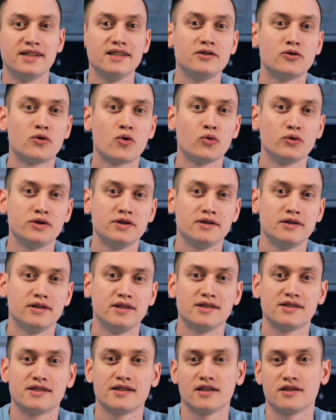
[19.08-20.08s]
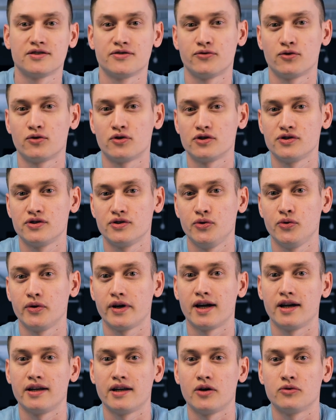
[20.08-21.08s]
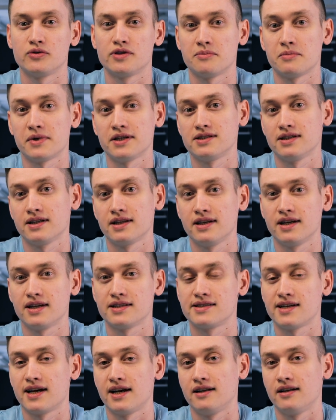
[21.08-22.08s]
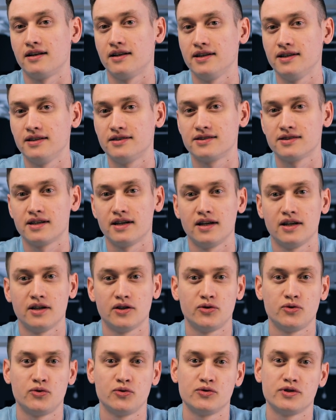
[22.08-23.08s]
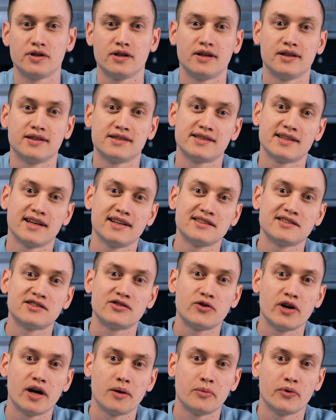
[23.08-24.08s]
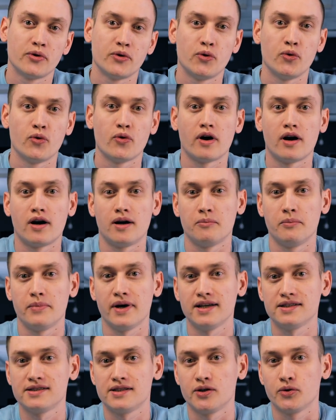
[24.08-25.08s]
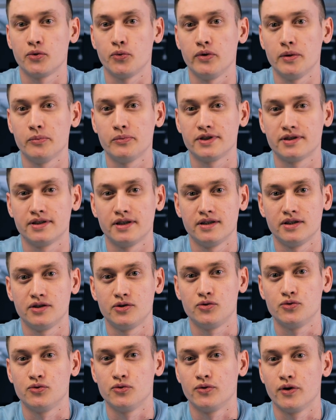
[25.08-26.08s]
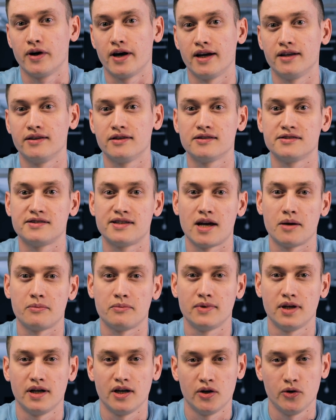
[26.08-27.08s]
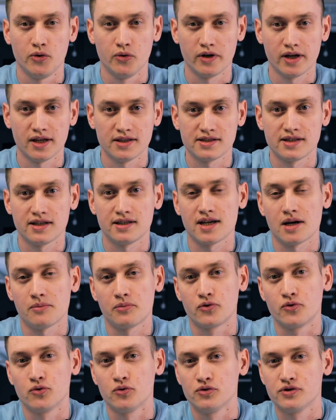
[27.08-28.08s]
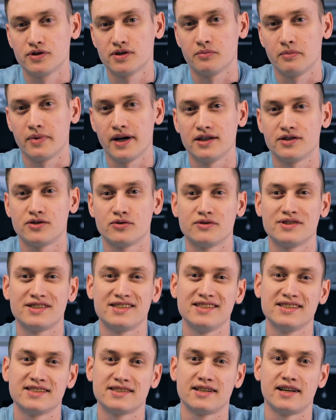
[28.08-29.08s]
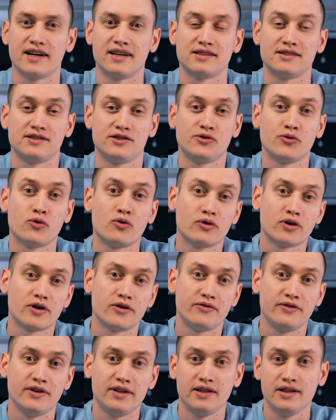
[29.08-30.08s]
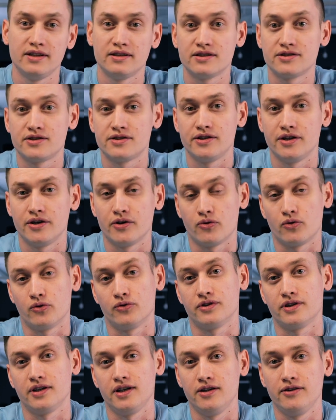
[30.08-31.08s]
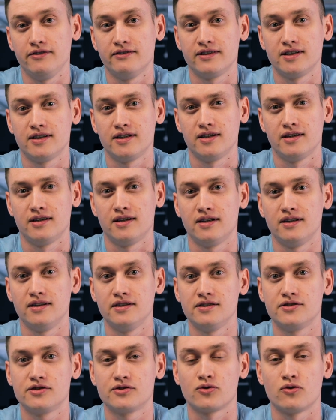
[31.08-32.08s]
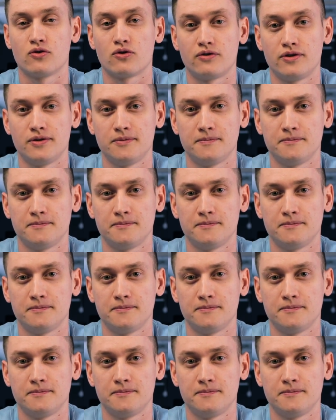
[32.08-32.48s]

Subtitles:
lead routing in Salesforce, you can automatically assign leads to the sales rep who are best equipped to handle them. You can set up rules based on things like geography, industry, or even lead score.